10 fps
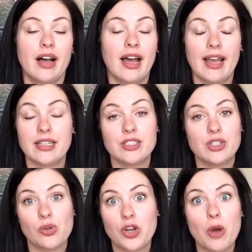I
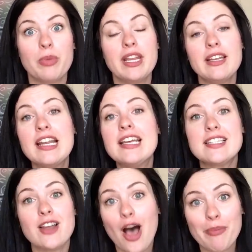don't know, but it
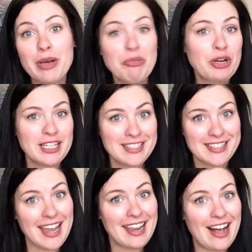has not been a pretty
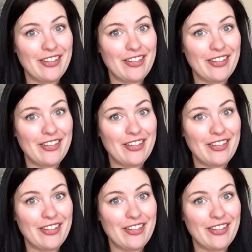sight